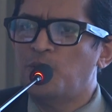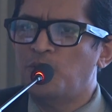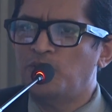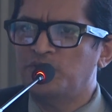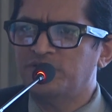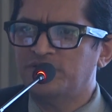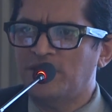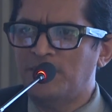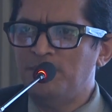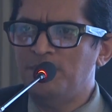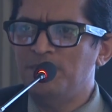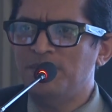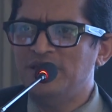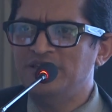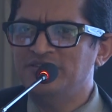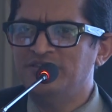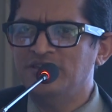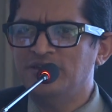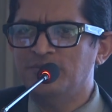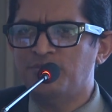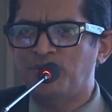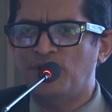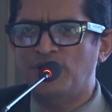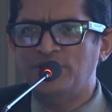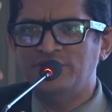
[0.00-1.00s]
some
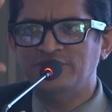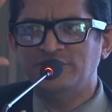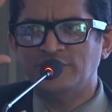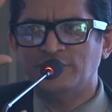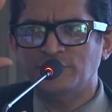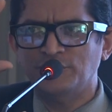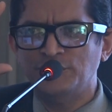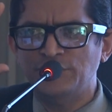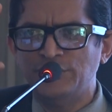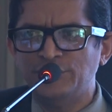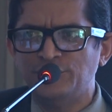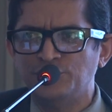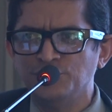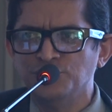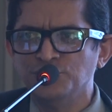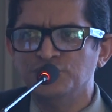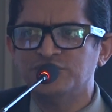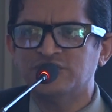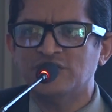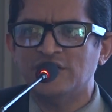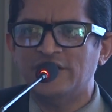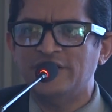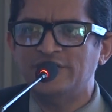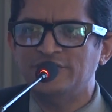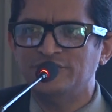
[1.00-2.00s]
basic points, there are only 2
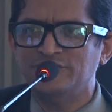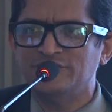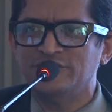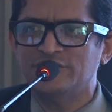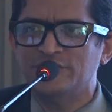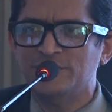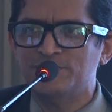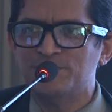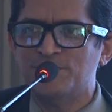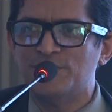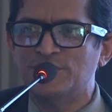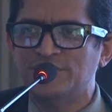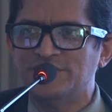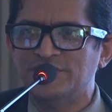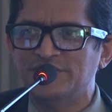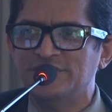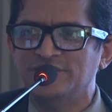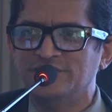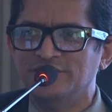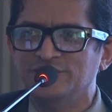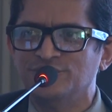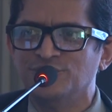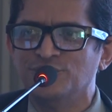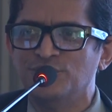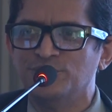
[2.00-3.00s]
slides which are important
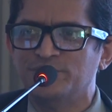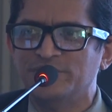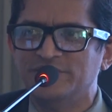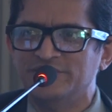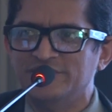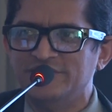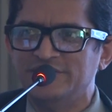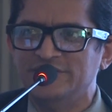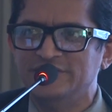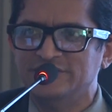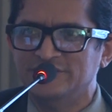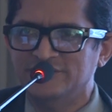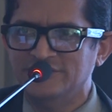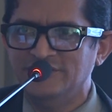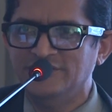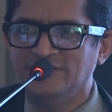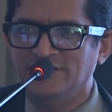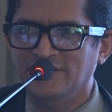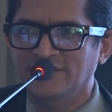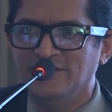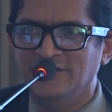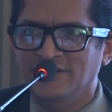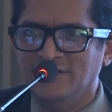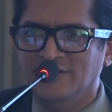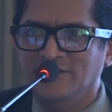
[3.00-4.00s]
in this whole presentation.
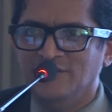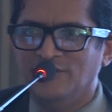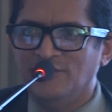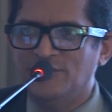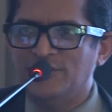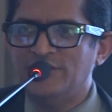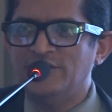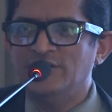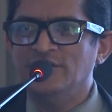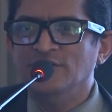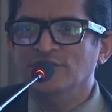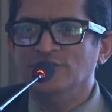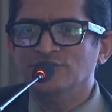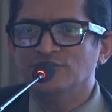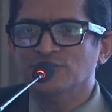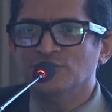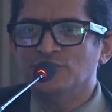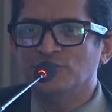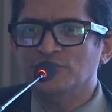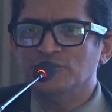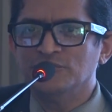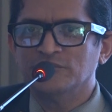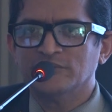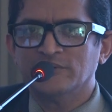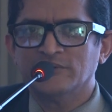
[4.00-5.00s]
Alright,
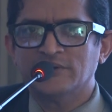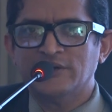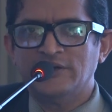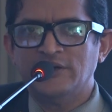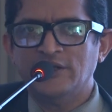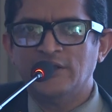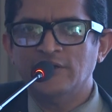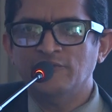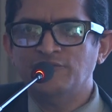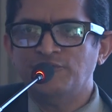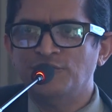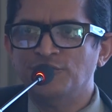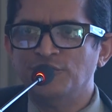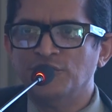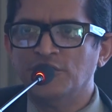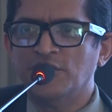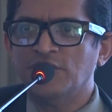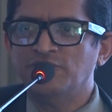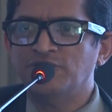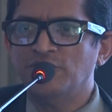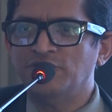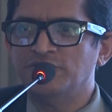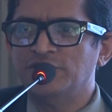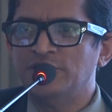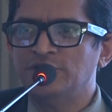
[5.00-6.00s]
so click a
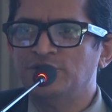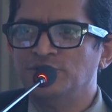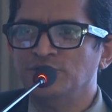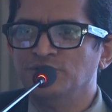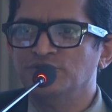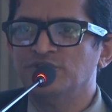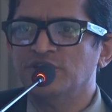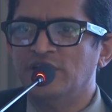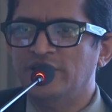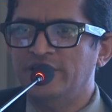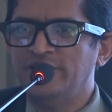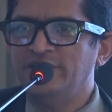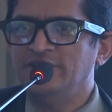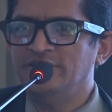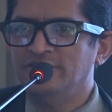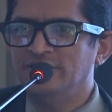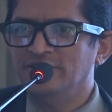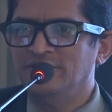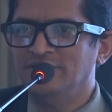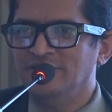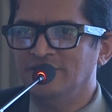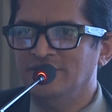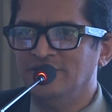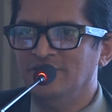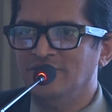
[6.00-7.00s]
photograph of that 2 slides.
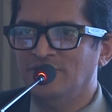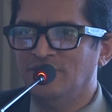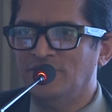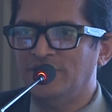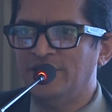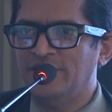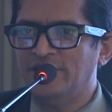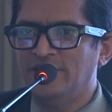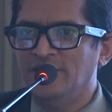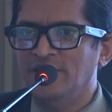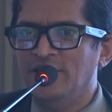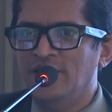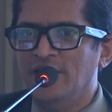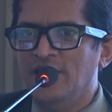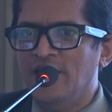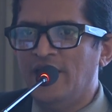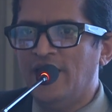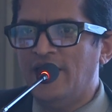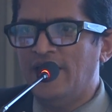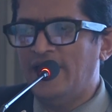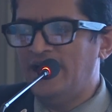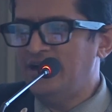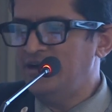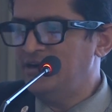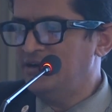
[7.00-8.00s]
Alright,
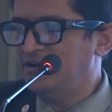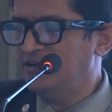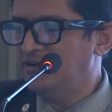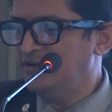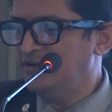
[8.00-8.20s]
and